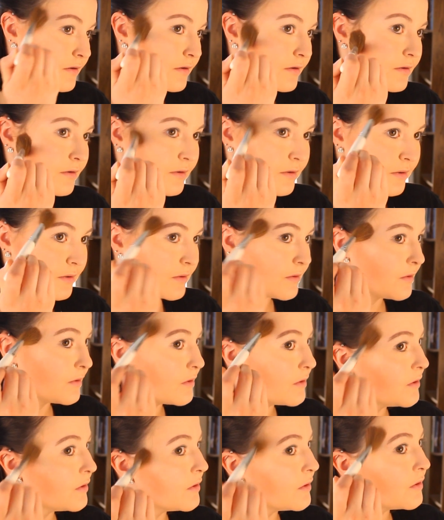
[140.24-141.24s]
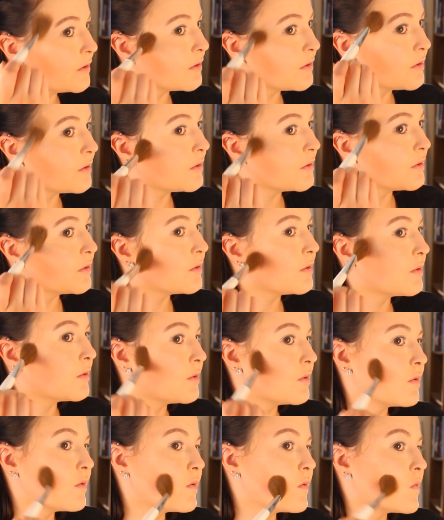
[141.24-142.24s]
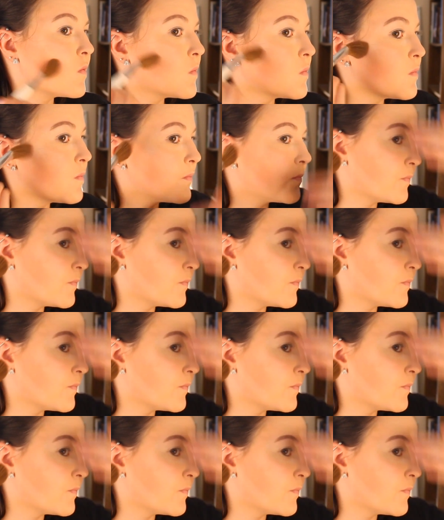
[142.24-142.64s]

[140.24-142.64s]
Nobody speaks.